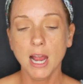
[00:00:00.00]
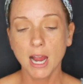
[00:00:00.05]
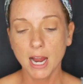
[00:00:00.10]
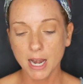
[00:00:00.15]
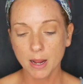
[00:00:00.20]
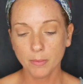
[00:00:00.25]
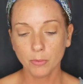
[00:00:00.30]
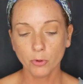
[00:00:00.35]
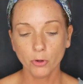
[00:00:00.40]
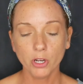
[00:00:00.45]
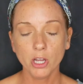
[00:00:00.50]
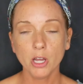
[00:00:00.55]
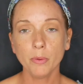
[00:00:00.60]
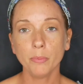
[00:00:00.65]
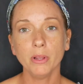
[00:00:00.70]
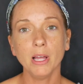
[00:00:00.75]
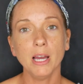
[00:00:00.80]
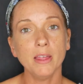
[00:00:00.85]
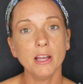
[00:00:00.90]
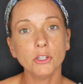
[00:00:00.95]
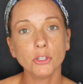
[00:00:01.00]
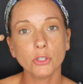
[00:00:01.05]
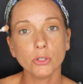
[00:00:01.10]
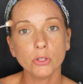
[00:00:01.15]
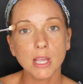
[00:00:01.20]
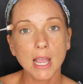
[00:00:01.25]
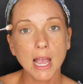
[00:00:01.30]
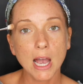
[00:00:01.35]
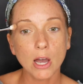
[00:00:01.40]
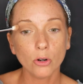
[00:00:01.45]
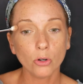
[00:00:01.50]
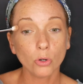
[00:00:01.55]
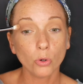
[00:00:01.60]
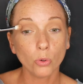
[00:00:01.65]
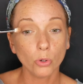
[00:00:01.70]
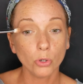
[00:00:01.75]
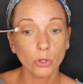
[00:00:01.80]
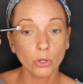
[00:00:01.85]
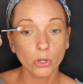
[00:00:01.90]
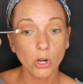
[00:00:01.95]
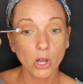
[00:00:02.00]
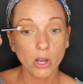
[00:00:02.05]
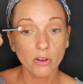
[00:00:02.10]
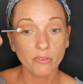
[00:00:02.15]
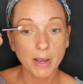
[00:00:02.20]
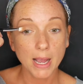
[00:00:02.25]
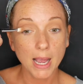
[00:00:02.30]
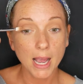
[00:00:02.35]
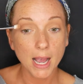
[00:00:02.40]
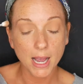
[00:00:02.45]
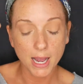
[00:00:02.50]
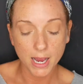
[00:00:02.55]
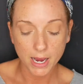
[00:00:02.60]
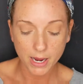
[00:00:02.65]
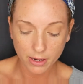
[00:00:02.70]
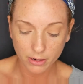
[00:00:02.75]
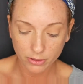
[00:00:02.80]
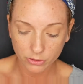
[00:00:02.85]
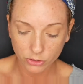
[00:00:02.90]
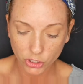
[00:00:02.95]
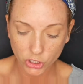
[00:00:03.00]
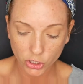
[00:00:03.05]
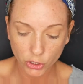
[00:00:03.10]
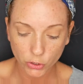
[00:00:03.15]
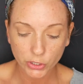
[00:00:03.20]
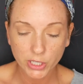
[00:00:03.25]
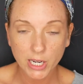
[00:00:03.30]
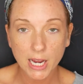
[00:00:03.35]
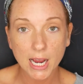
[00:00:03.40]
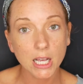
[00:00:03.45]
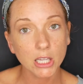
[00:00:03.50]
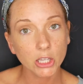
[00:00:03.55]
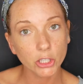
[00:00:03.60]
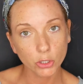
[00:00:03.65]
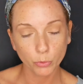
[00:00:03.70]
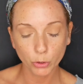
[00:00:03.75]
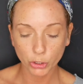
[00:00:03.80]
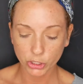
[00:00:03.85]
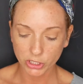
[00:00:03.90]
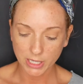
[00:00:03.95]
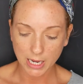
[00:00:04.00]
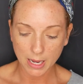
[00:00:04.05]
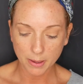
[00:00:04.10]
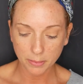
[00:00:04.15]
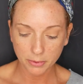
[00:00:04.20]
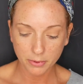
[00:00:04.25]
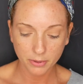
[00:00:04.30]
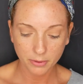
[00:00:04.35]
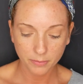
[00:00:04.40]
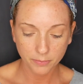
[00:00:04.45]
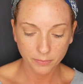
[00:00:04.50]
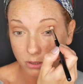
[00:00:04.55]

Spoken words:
And I'm going to apply that to the outer corner of my eye, just to create a little more depth.